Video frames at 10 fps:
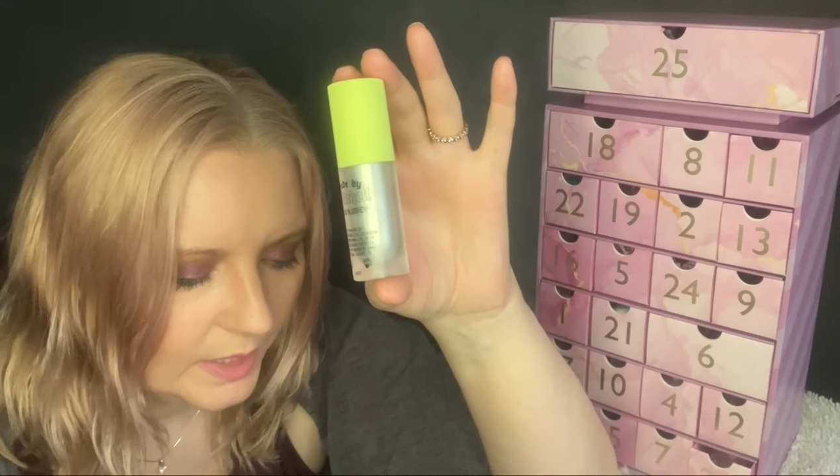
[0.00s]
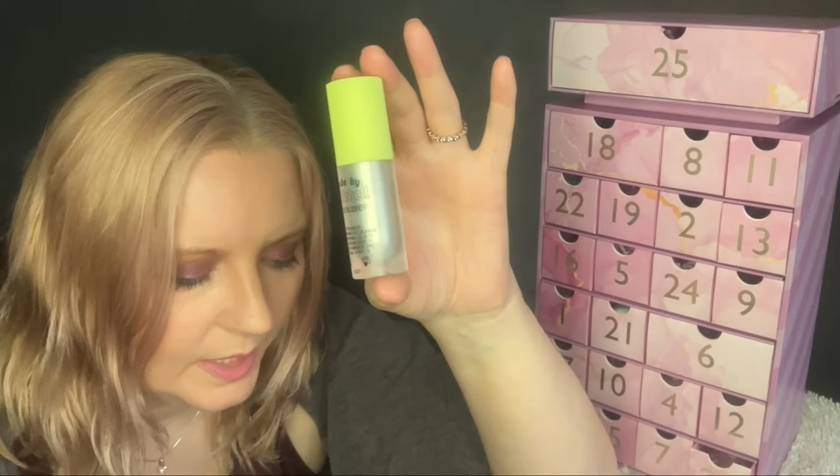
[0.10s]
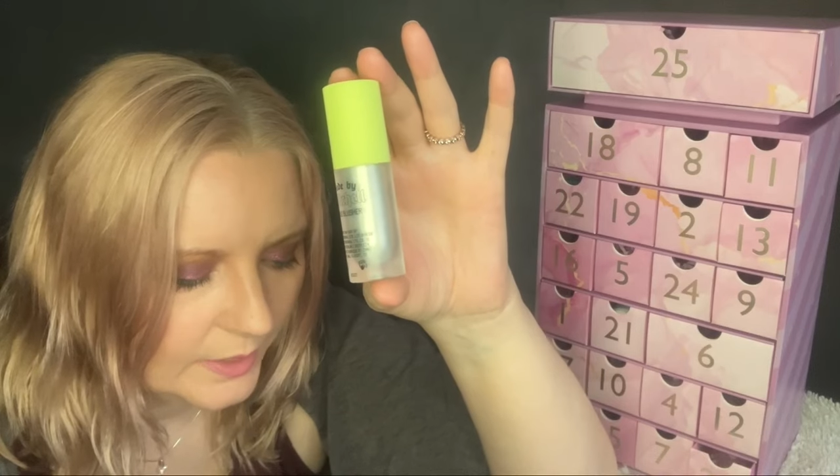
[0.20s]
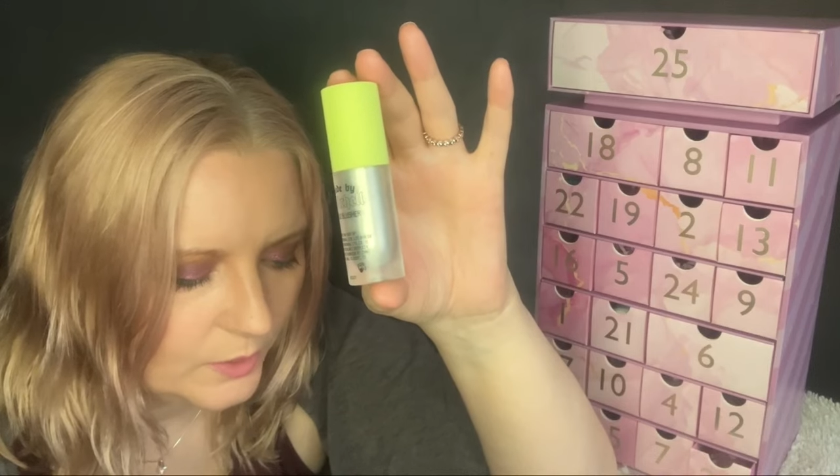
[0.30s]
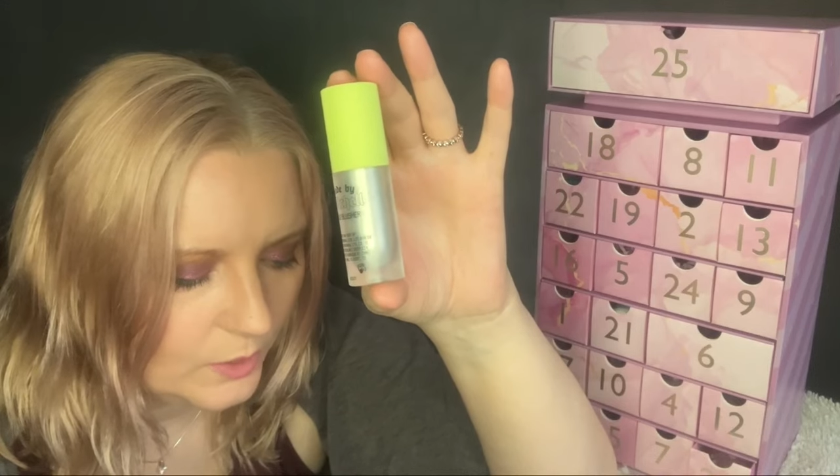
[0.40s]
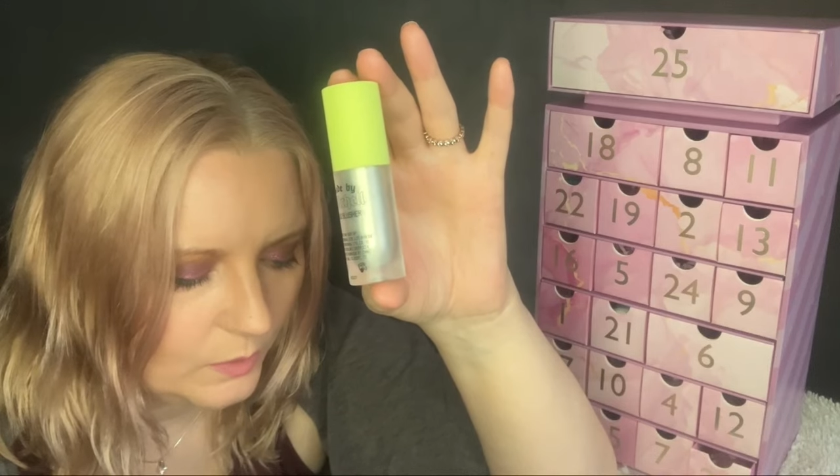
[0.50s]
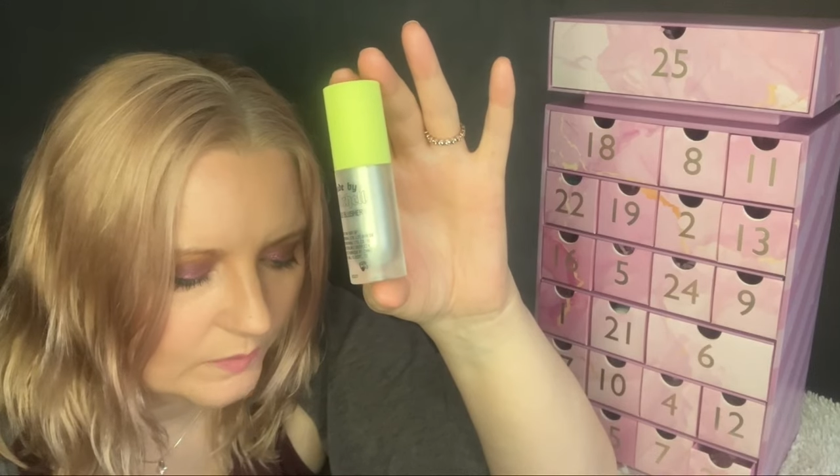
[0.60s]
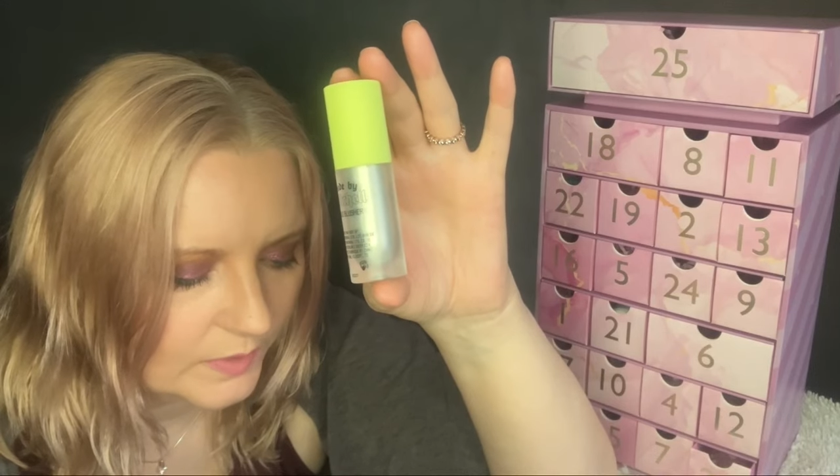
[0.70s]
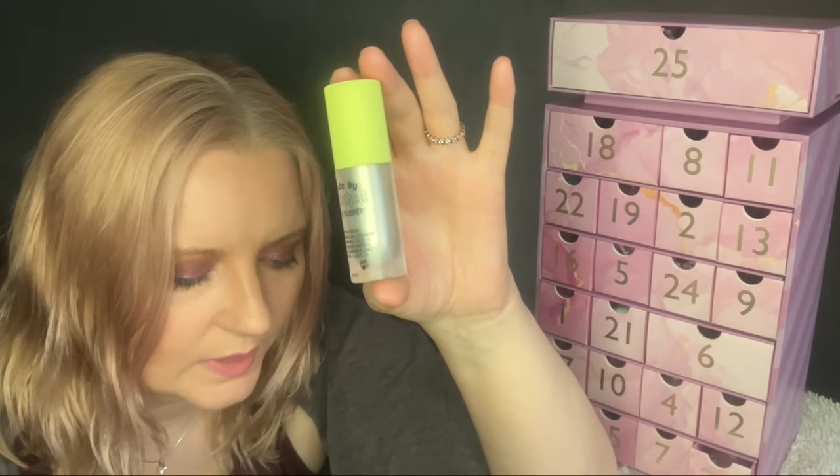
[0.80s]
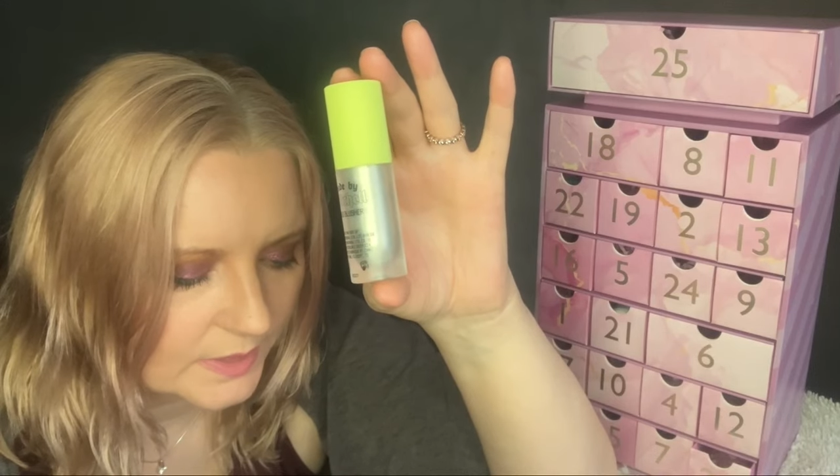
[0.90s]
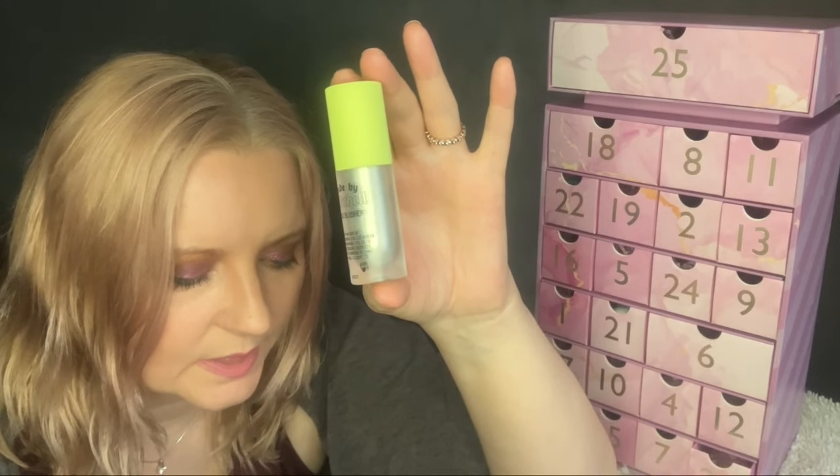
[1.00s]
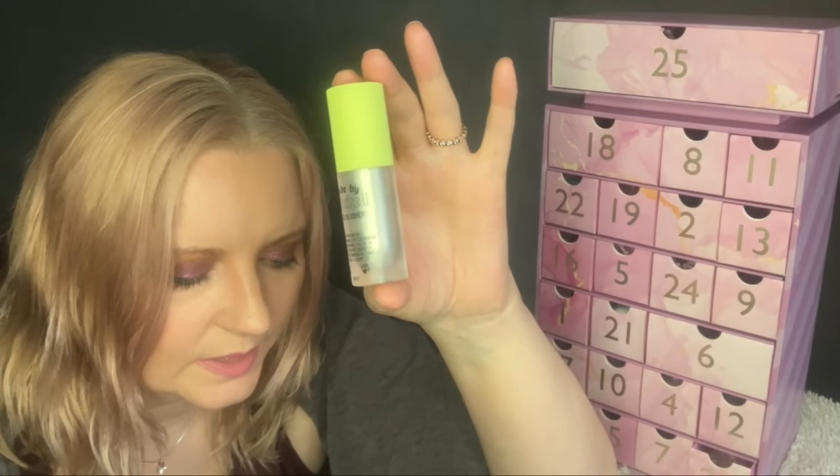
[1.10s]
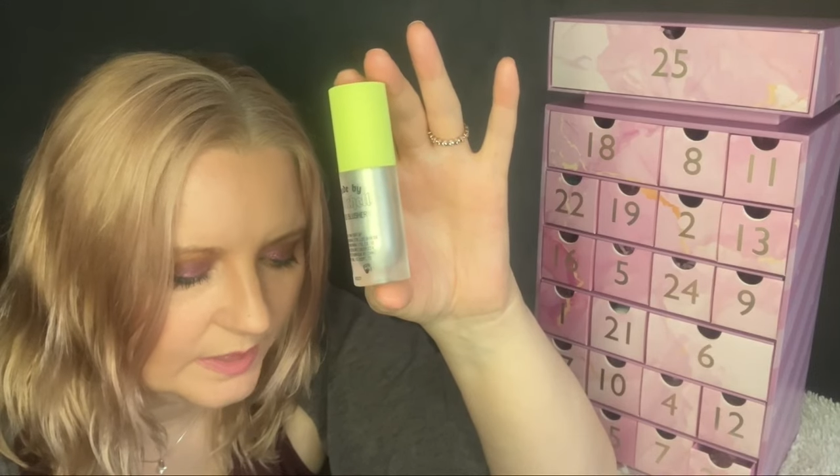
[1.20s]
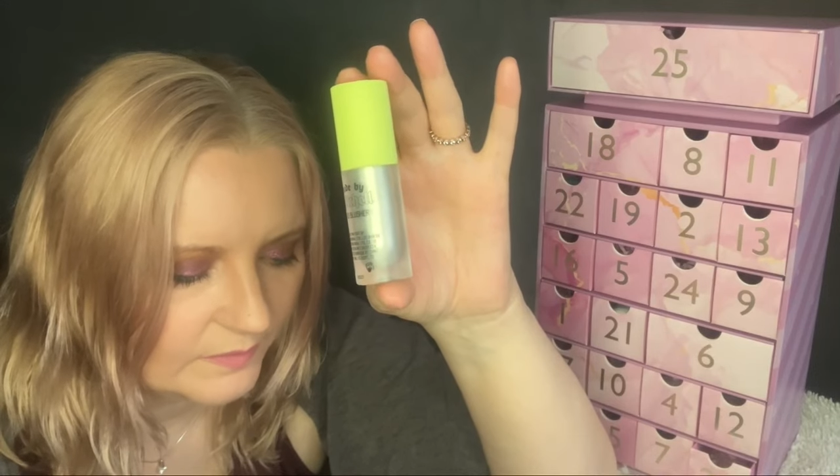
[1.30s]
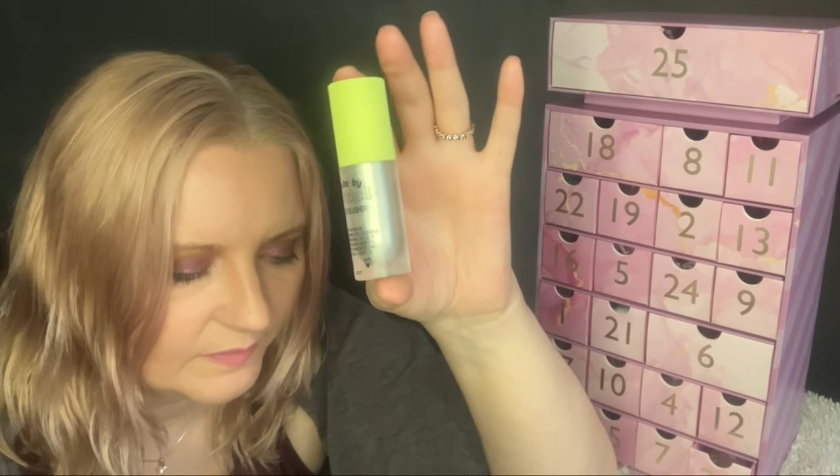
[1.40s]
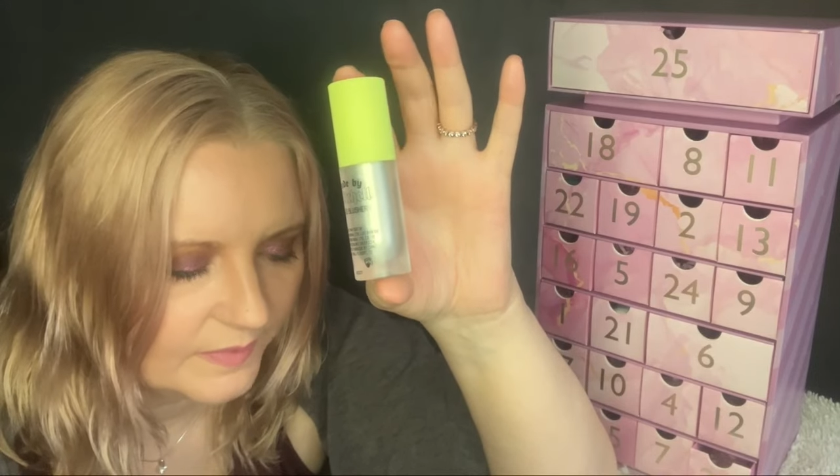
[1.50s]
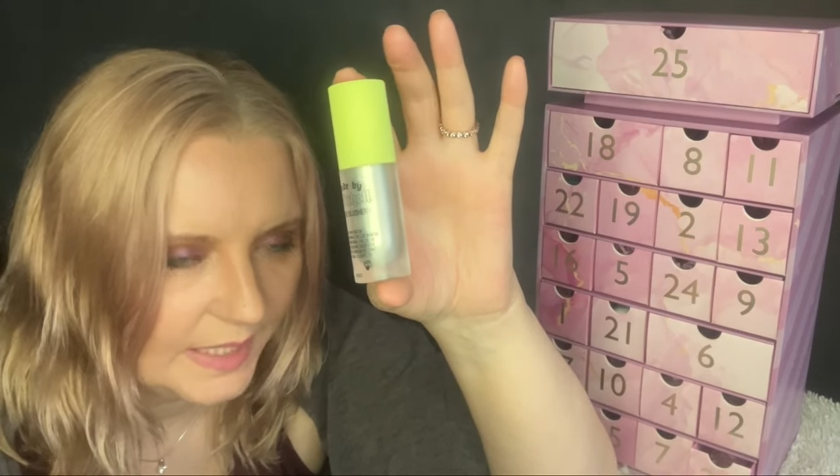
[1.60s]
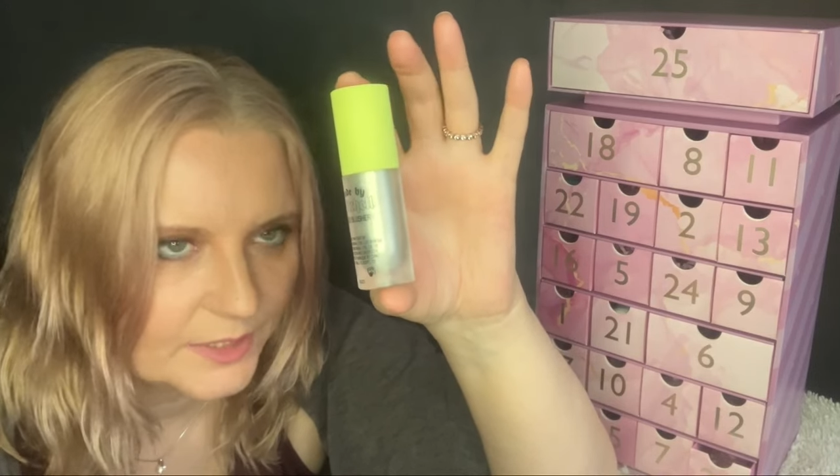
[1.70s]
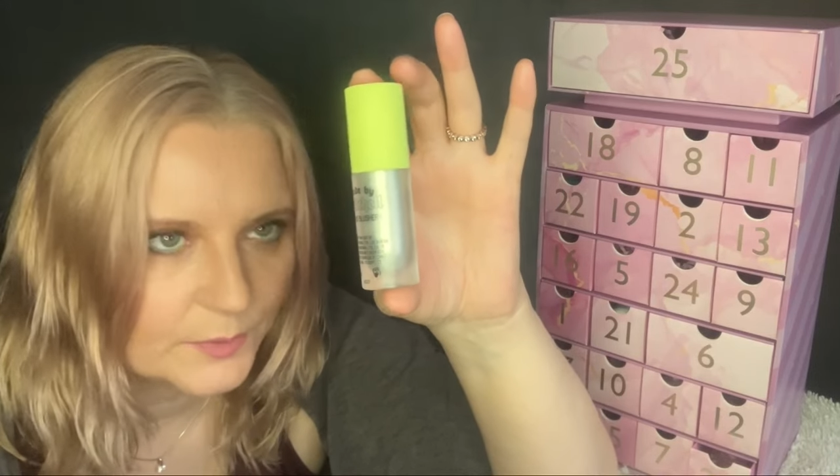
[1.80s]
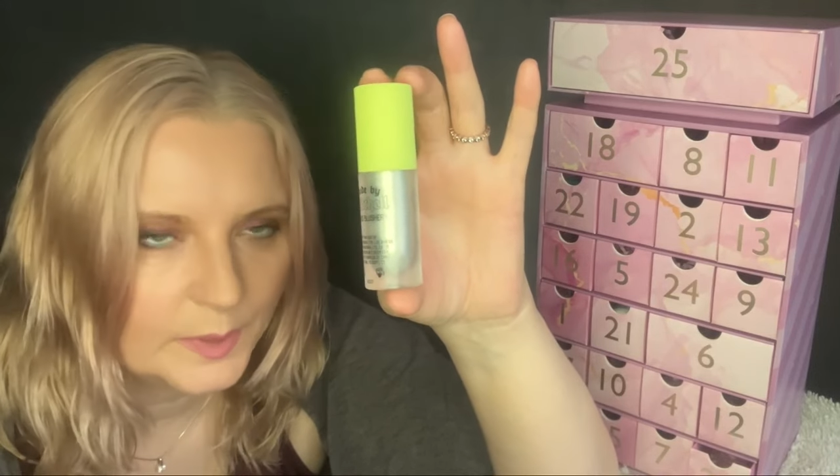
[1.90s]
and universally
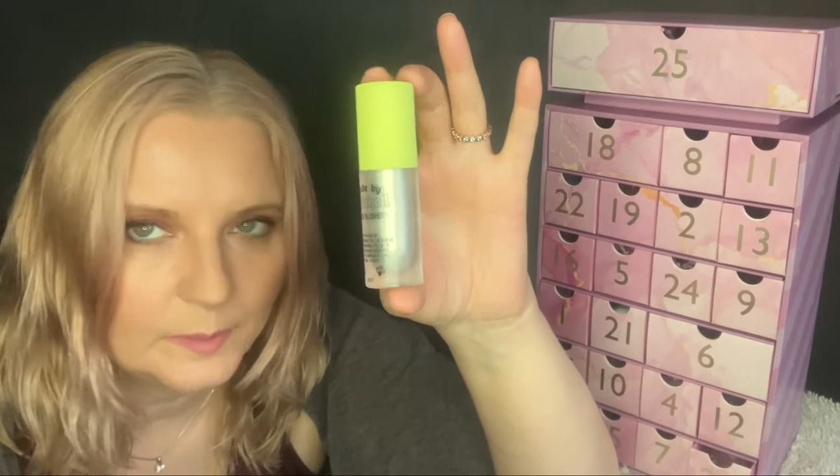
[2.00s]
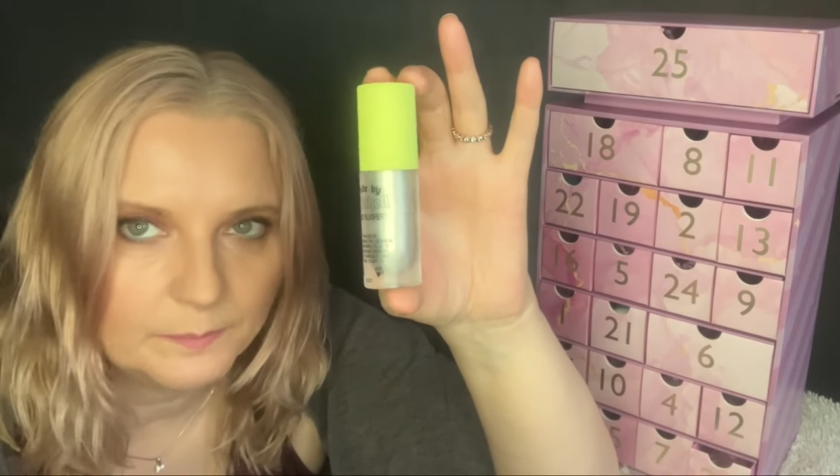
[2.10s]
flattering